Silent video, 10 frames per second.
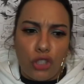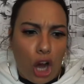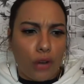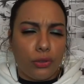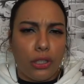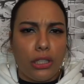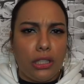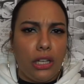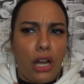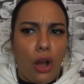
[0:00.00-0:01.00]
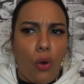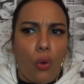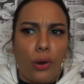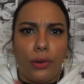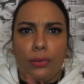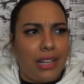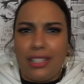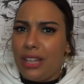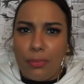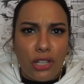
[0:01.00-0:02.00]
genre or
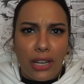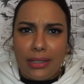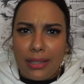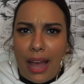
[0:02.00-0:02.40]
subject,